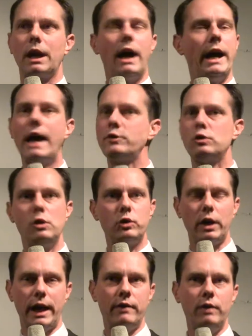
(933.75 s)
had to
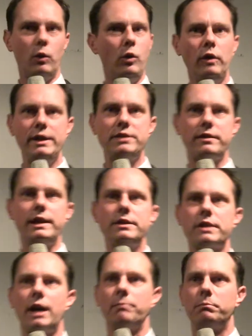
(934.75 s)
look all these
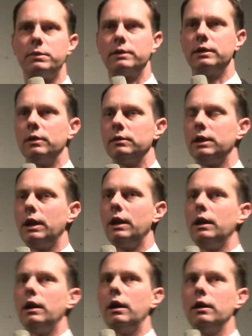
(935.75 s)
things up, you know.
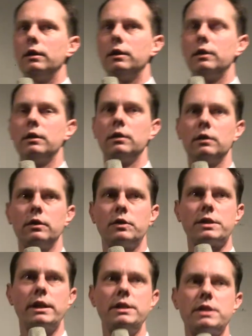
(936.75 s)

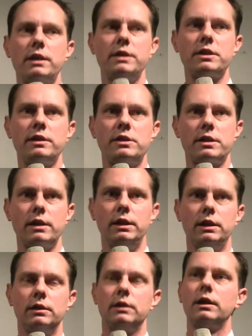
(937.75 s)
Study
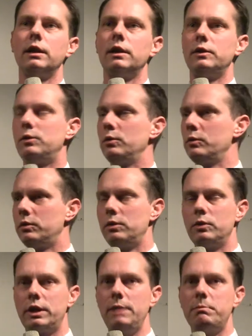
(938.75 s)

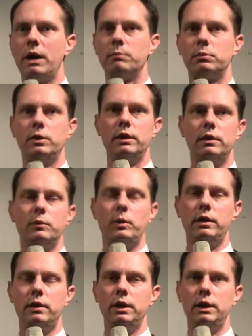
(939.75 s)
to keep up
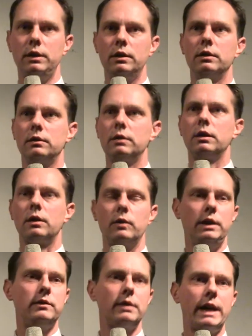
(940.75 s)
with the, you know,
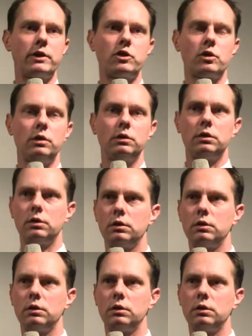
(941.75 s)
intellectual